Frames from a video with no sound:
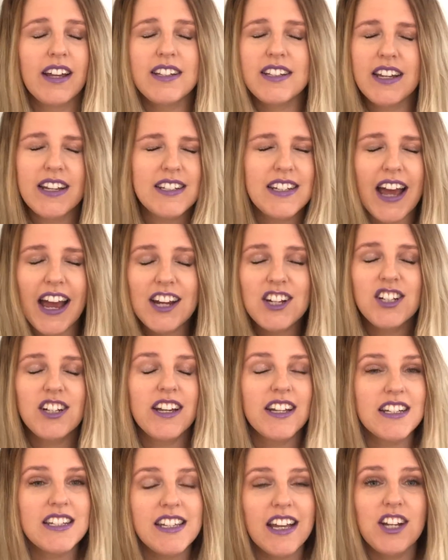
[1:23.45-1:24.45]

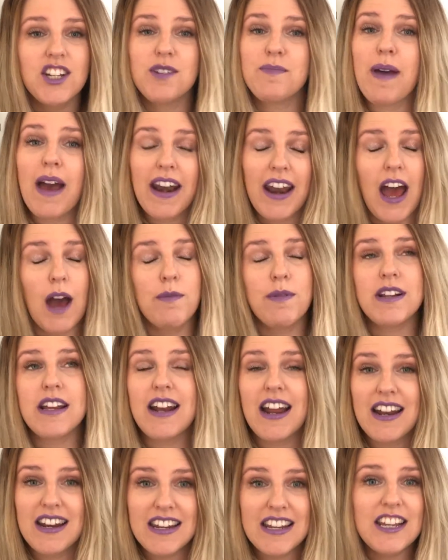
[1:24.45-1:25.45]
It's such a bad habit
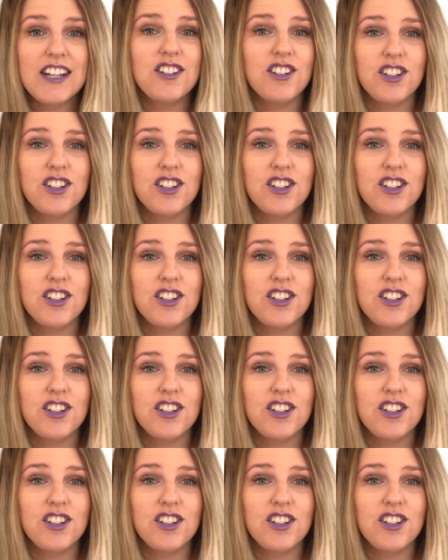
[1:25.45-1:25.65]
and I need